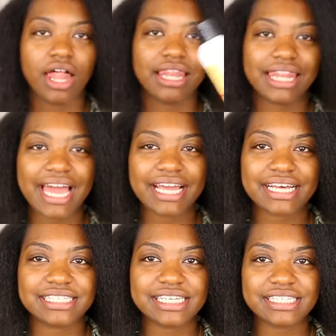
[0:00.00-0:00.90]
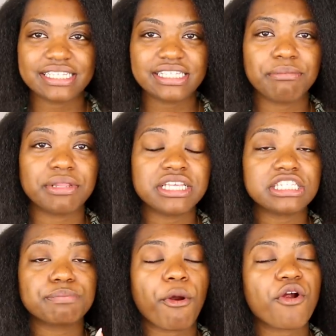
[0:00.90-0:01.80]
light consistency, but this
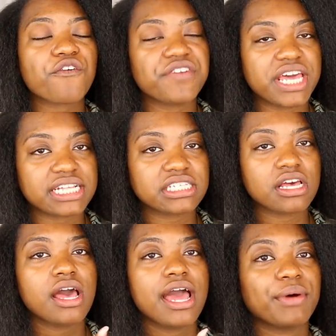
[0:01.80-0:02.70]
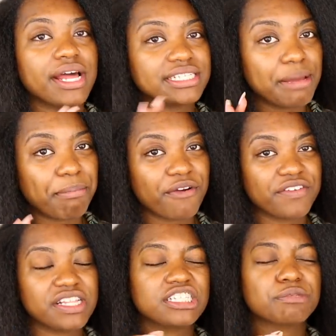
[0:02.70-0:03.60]
is perfect. When I say
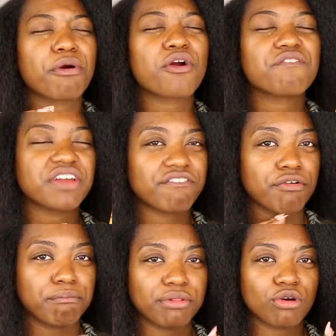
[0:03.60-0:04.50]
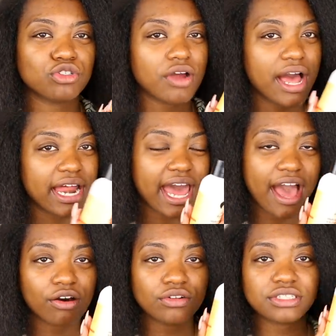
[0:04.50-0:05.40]
perfect, this is perfect for blow drying
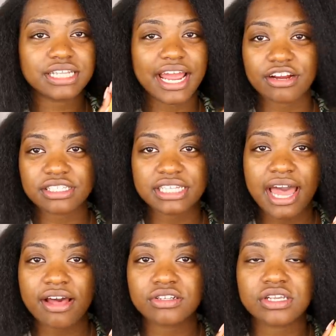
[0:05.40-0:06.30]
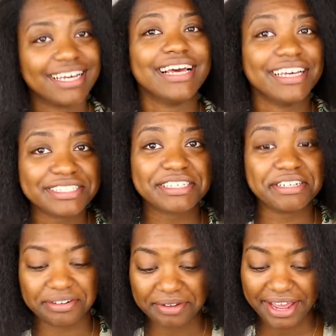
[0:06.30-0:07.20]
out hairstyles. It's
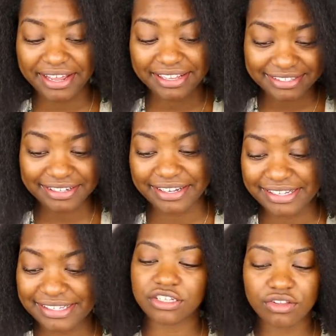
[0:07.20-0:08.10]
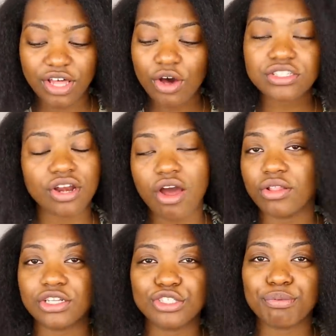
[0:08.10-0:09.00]
good, okay? It's good. So those are the
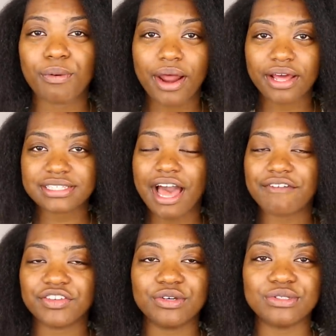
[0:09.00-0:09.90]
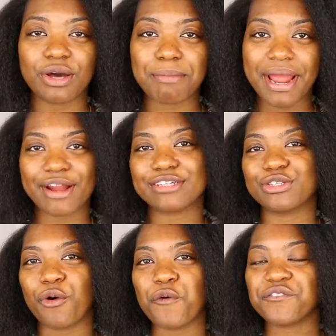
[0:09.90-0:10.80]
only two products I've used on my hair
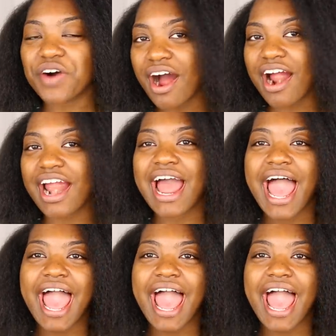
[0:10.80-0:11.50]
so far,